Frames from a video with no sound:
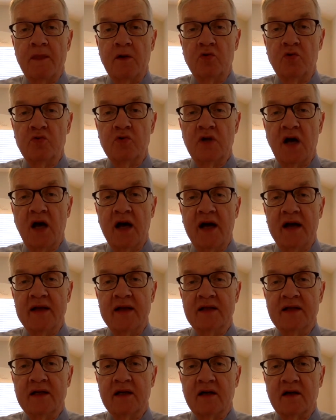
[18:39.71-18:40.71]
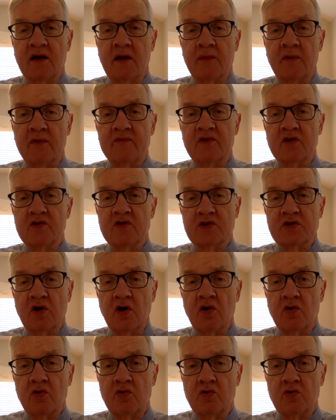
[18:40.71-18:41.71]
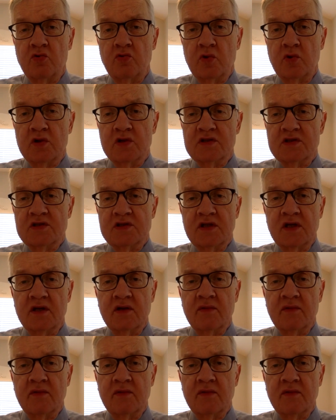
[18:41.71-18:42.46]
who died a couple of years ago, who was